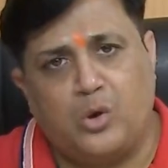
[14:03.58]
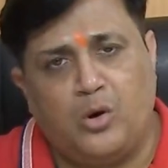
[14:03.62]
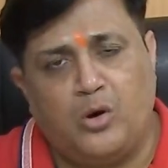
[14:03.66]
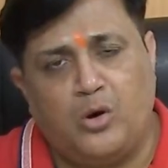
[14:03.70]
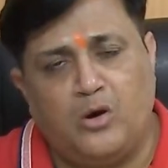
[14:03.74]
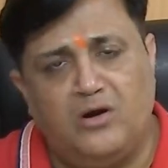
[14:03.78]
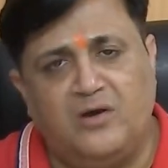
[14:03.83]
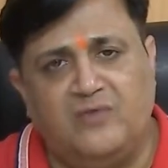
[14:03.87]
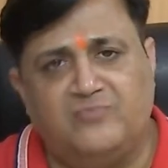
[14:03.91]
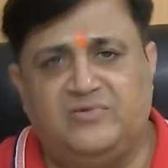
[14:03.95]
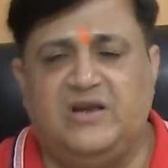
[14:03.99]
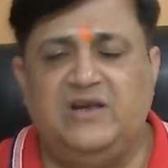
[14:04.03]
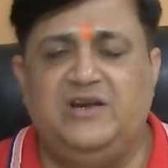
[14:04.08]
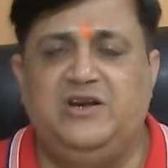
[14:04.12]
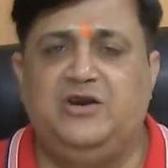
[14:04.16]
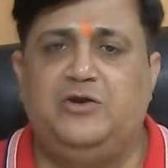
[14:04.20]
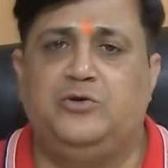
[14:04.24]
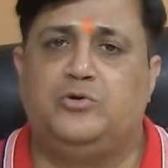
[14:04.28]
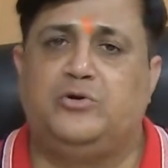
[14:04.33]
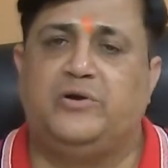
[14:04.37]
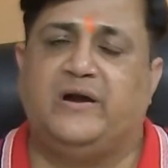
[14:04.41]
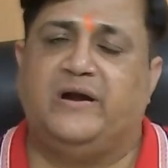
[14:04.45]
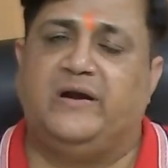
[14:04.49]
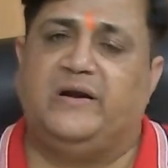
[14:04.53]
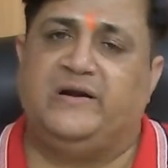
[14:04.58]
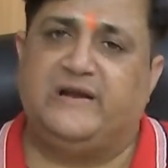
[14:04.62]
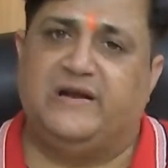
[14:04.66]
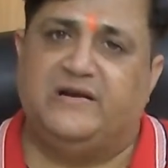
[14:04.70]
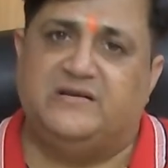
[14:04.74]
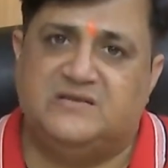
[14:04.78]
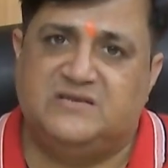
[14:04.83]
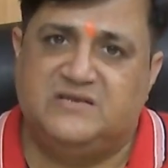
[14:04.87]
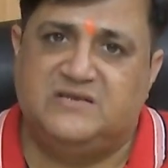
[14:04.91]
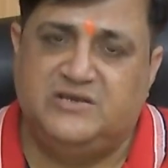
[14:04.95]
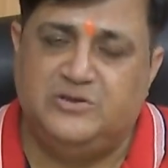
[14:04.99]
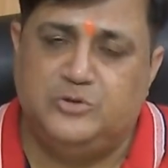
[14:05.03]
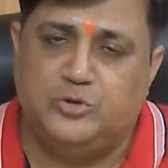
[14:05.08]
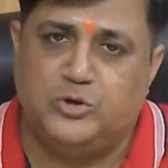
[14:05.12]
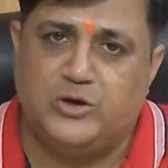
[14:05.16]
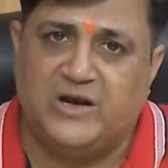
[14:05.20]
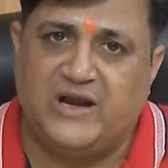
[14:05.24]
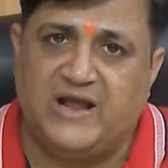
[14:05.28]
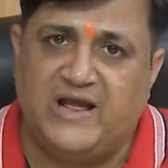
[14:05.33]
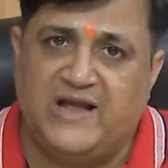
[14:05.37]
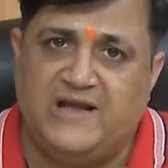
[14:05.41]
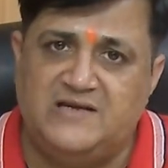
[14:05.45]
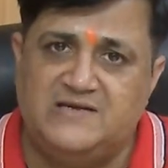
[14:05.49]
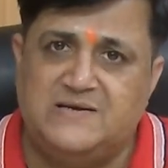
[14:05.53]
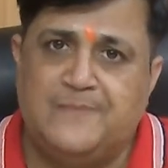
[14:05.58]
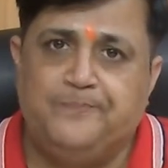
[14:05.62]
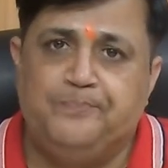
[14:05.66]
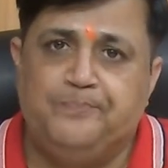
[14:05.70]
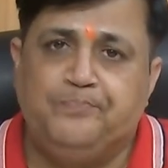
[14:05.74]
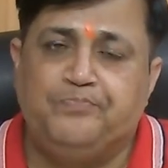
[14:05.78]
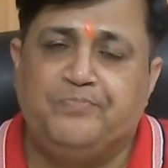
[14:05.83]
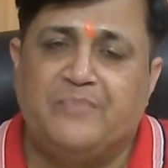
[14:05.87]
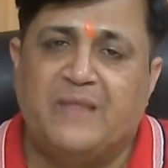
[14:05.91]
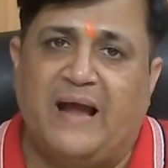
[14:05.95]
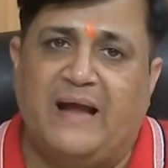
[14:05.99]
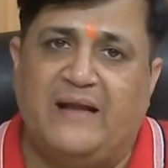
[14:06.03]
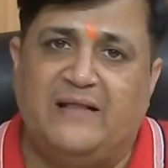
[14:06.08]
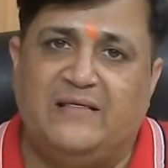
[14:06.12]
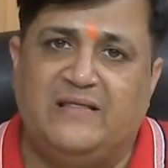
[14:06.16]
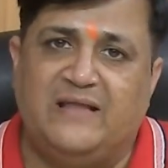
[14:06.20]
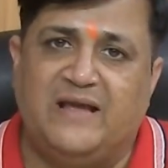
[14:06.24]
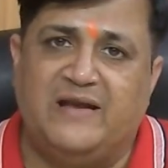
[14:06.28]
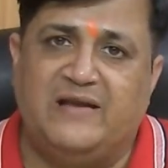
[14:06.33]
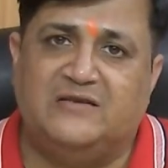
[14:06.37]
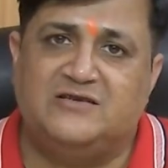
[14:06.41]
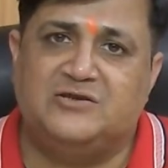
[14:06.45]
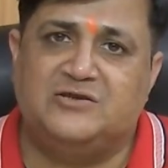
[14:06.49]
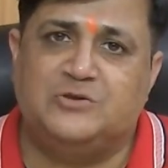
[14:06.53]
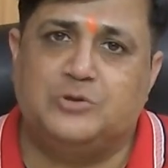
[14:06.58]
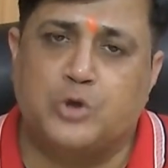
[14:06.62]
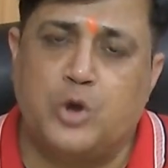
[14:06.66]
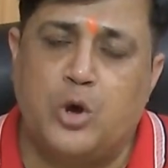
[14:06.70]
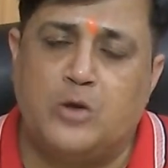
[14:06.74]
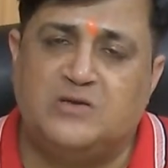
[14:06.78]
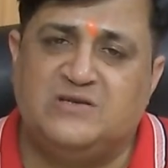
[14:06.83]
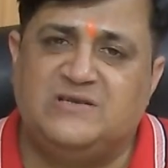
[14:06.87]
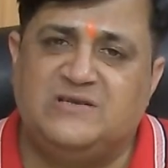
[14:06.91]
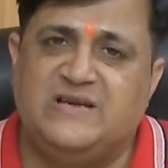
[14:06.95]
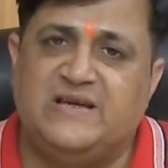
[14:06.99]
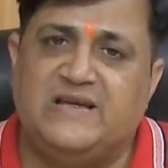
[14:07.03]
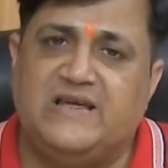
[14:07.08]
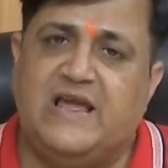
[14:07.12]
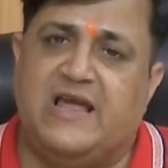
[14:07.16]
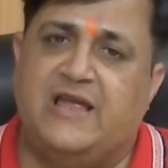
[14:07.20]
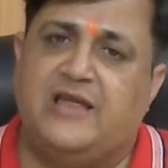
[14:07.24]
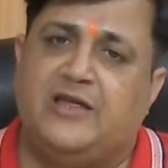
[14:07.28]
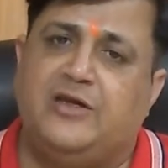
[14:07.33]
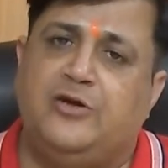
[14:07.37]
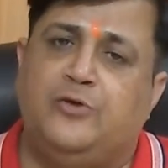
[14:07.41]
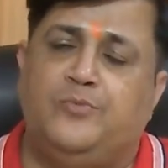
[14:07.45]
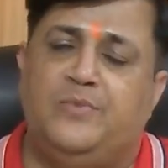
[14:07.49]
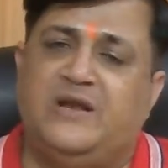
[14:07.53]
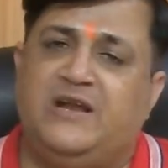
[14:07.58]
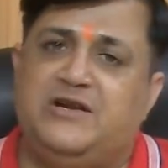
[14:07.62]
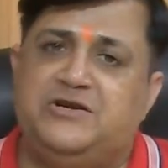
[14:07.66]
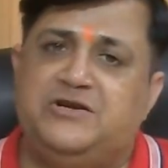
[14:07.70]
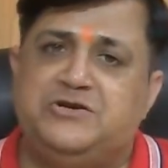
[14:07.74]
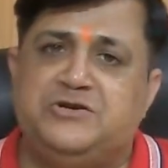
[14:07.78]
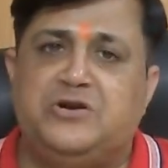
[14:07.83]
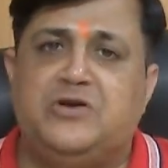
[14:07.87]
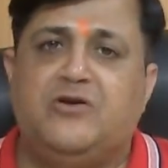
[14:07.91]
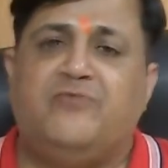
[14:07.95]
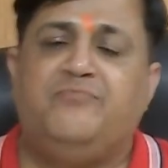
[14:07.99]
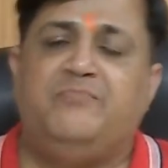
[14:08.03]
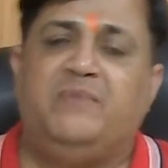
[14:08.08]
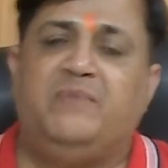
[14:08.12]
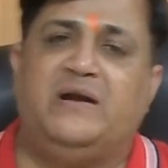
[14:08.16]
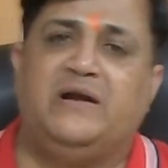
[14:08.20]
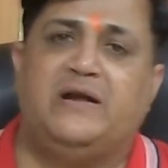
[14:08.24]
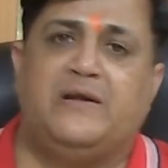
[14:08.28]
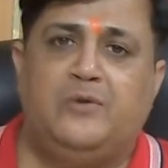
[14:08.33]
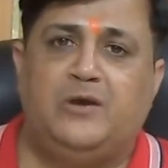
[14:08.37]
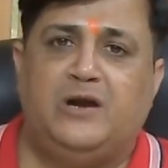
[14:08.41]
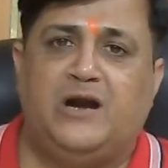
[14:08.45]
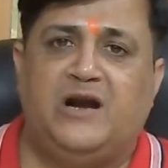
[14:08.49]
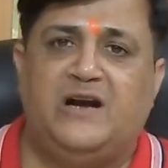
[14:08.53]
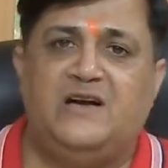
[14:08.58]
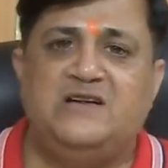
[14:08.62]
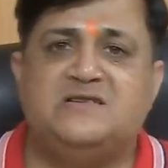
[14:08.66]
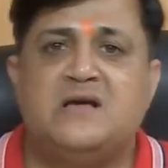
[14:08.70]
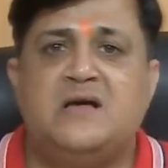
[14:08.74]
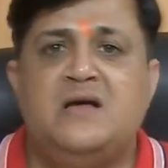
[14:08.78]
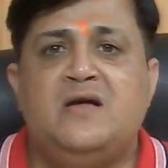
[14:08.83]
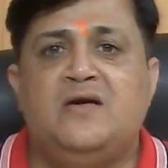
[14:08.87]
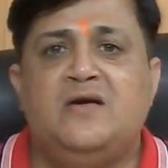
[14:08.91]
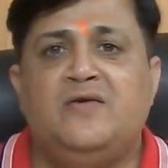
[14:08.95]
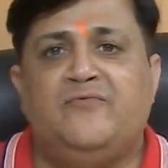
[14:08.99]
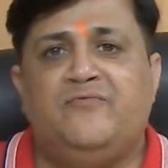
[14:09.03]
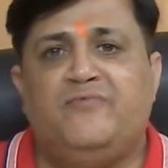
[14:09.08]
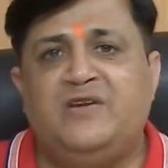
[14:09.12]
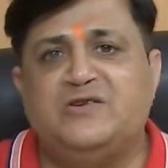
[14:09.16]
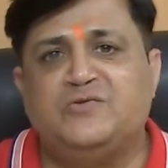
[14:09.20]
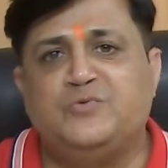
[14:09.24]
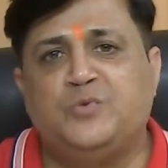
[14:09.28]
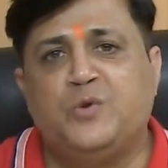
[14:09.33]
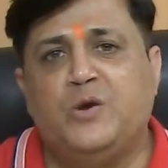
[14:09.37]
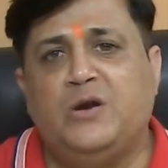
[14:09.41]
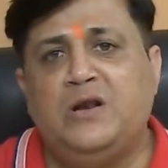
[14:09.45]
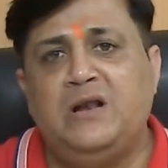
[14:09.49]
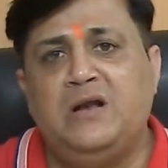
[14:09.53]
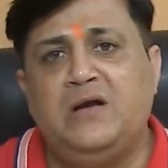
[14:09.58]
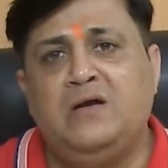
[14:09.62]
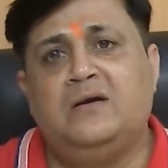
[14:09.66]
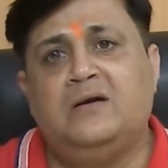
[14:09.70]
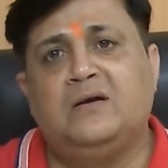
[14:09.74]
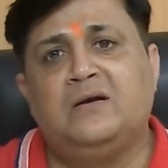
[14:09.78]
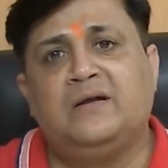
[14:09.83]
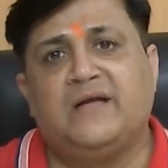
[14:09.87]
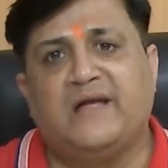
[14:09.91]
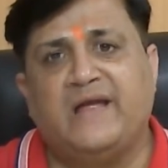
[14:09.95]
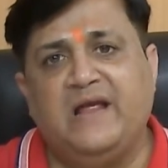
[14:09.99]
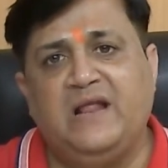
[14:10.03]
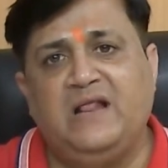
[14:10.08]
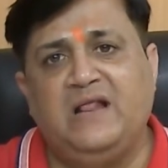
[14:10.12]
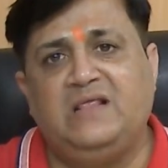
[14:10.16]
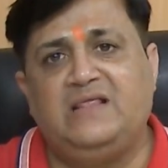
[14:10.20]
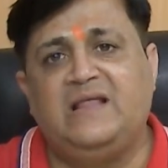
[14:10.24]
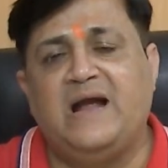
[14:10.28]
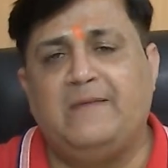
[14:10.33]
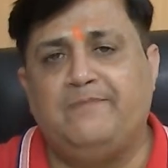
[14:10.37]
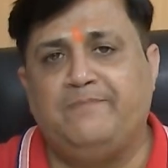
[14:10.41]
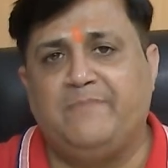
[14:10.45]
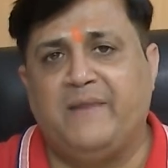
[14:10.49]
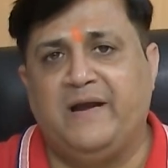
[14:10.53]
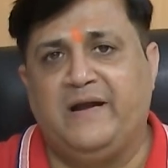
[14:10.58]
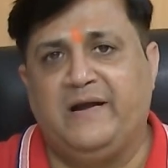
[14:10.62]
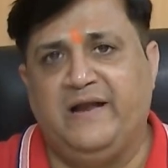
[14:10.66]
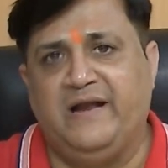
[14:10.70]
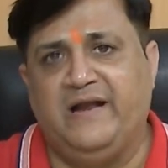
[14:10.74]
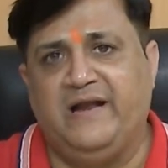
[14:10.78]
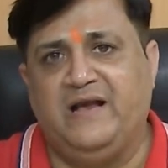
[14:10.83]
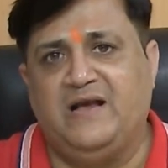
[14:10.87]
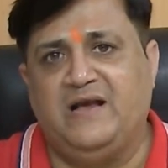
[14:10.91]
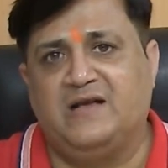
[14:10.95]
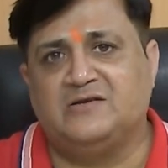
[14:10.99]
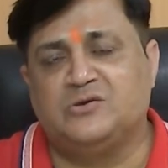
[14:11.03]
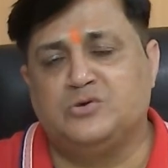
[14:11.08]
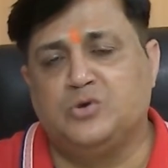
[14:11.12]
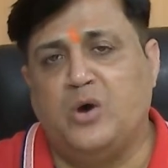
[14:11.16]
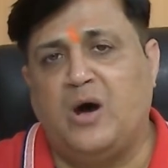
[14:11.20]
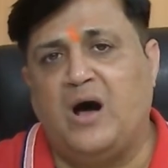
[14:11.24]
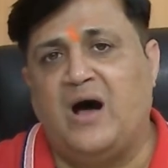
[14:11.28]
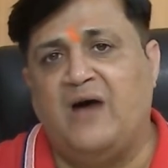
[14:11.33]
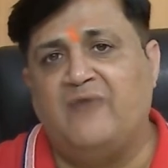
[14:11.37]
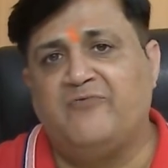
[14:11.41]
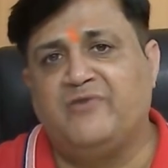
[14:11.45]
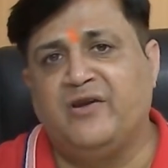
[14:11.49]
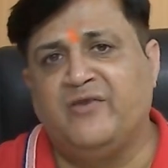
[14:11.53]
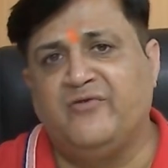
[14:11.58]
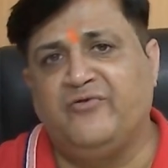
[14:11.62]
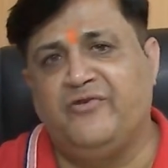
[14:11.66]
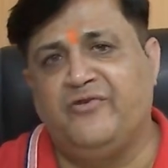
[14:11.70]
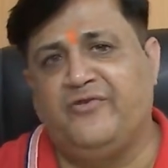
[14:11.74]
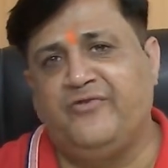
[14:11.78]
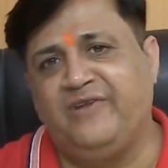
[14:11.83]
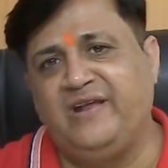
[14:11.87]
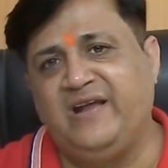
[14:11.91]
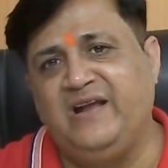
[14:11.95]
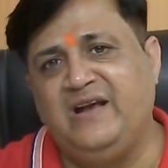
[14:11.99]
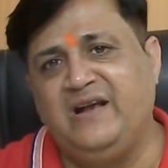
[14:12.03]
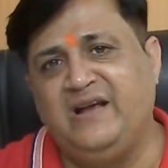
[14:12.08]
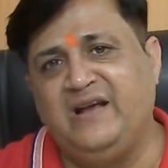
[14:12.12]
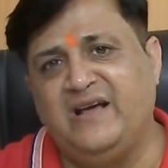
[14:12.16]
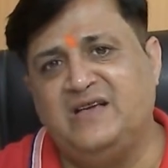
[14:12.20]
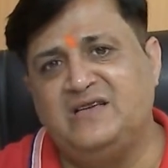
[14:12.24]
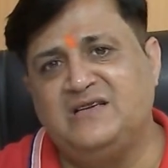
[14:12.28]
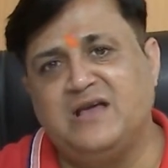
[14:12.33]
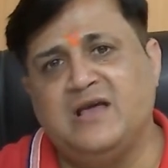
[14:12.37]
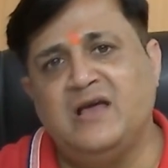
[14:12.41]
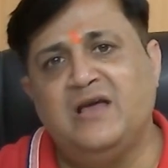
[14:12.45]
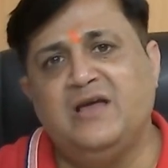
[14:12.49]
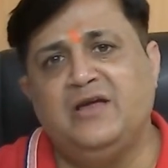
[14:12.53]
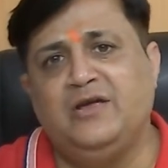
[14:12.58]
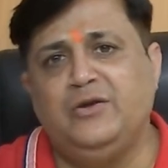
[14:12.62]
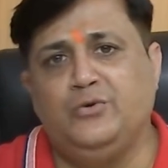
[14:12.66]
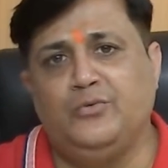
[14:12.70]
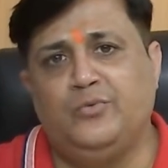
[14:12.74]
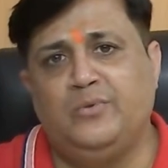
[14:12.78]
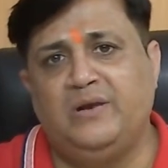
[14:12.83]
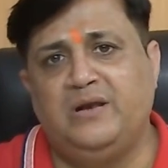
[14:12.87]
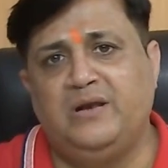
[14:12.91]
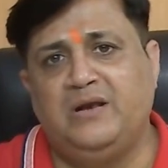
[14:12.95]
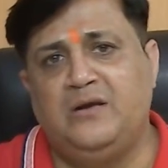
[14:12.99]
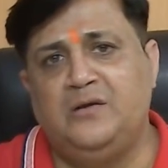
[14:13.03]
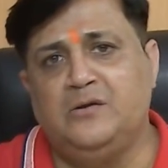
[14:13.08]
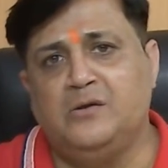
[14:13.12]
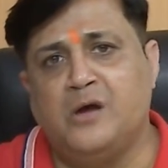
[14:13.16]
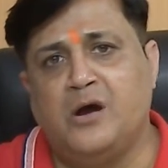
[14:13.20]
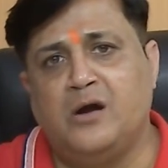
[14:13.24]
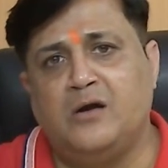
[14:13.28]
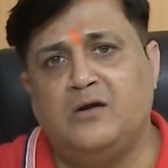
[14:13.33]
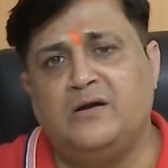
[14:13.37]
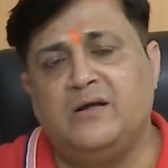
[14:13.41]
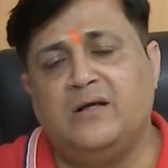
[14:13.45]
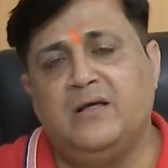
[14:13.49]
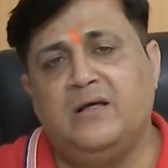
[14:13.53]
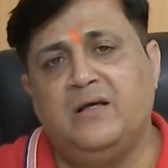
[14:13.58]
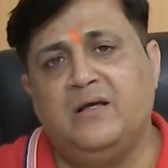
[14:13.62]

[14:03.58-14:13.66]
all of the nutrient is utilized, and there is toxic accumulation of metabolites which will kill that bacteria. So after 15 days, you will not